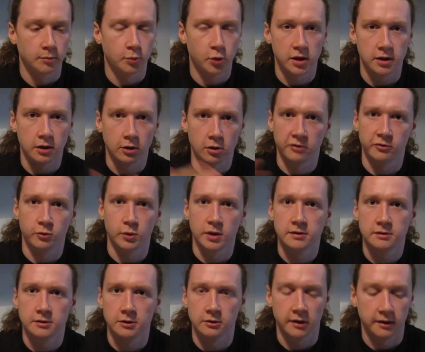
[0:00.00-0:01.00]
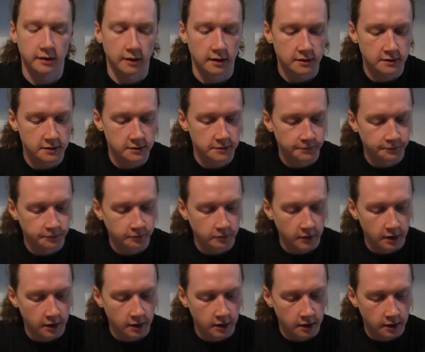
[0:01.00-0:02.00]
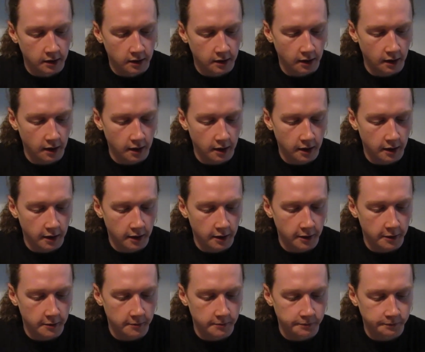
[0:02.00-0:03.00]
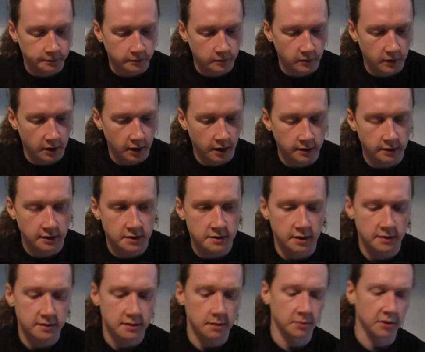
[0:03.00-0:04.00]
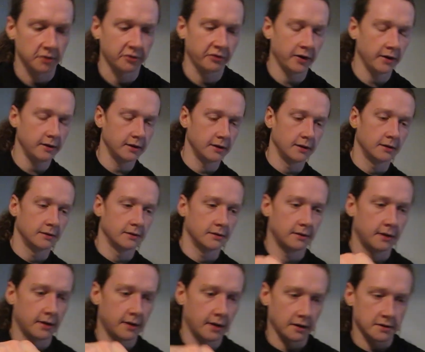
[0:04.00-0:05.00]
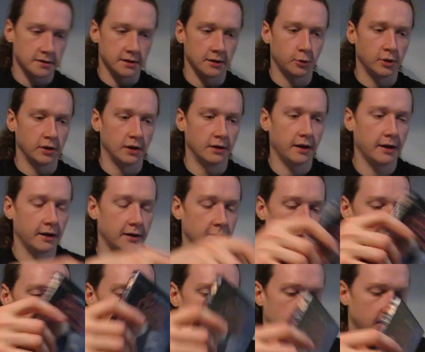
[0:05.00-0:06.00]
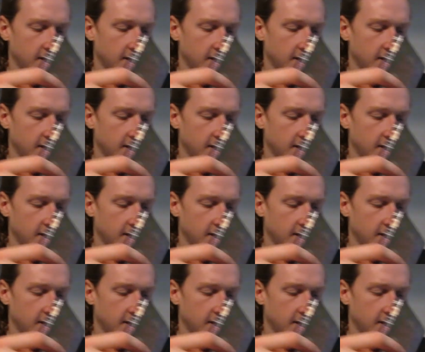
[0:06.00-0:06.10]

bringer of winter, I guess. And he says something funny that I actually really liked.